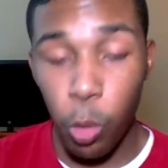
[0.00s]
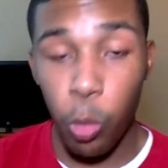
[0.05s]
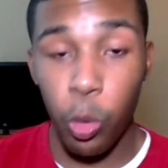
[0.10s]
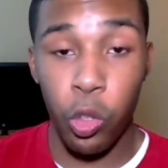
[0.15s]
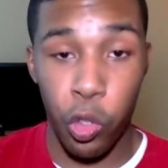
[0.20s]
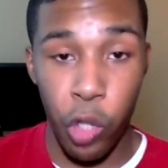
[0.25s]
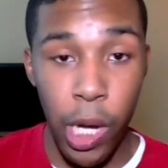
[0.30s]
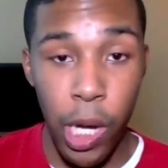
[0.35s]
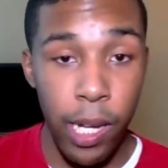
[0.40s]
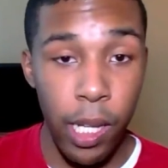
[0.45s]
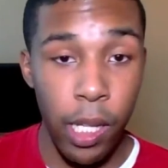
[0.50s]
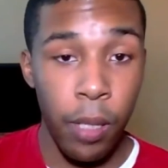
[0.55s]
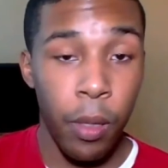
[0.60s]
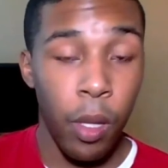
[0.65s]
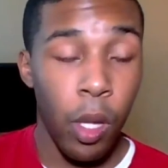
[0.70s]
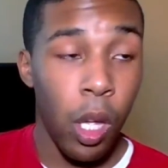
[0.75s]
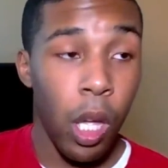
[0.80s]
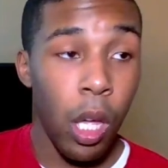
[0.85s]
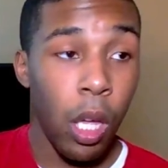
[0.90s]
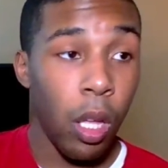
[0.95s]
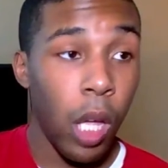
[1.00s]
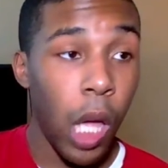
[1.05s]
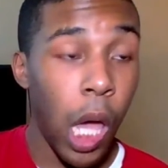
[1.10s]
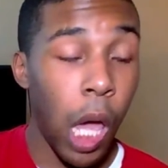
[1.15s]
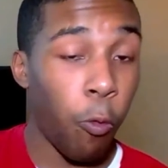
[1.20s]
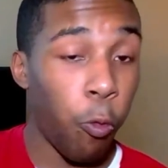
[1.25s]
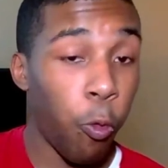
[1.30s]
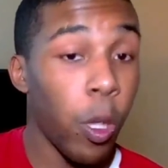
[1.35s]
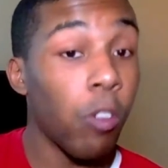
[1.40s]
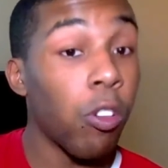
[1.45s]
Lou was traded.
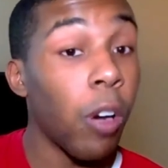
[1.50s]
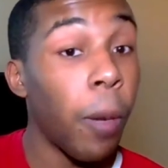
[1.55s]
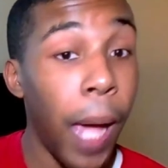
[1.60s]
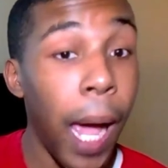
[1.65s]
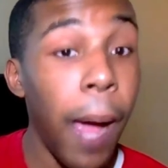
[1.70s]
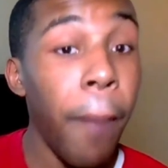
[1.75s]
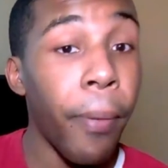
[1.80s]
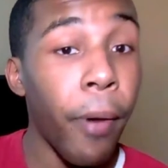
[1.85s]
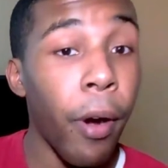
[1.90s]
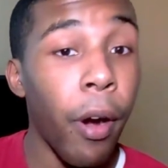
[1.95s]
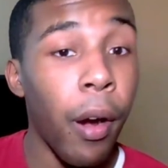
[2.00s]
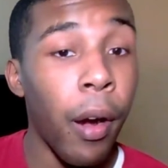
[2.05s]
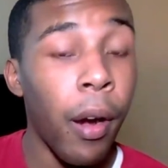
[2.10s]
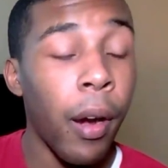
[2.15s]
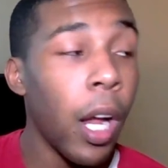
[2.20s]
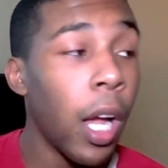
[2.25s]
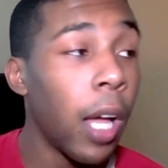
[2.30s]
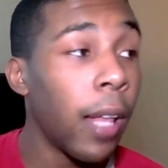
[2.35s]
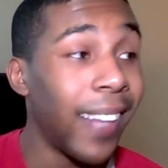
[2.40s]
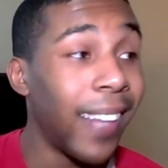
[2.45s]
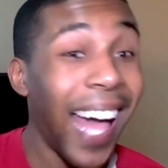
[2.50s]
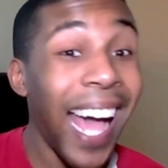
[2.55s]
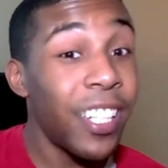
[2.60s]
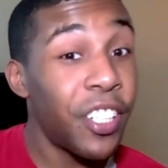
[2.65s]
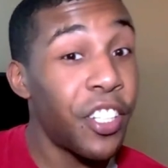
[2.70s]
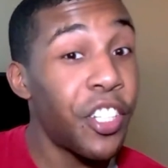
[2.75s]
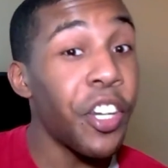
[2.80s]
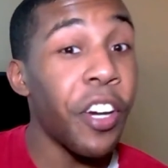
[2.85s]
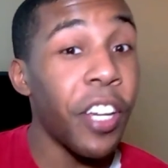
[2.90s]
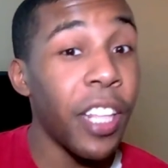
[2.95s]
If we remember
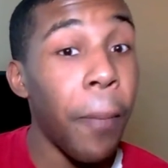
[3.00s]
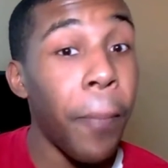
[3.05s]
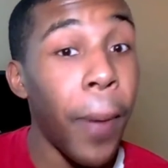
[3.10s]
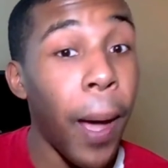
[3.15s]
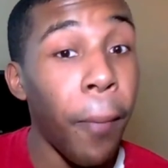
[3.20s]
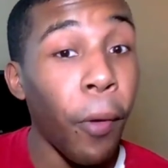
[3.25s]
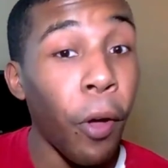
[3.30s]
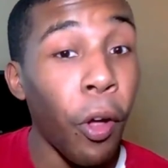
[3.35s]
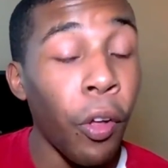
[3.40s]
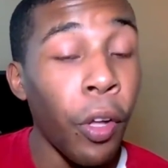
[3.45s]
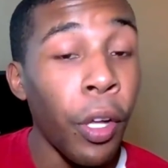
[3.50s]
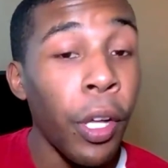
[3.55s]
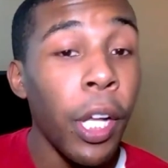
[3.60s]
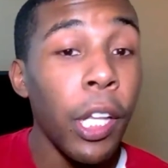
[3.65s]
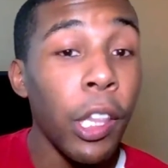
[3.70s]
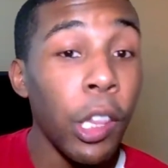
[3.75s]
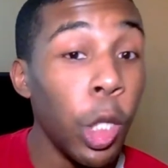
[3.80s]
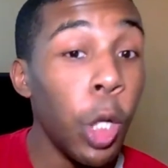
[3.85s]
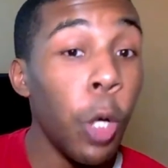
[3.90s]
last year in the bubble,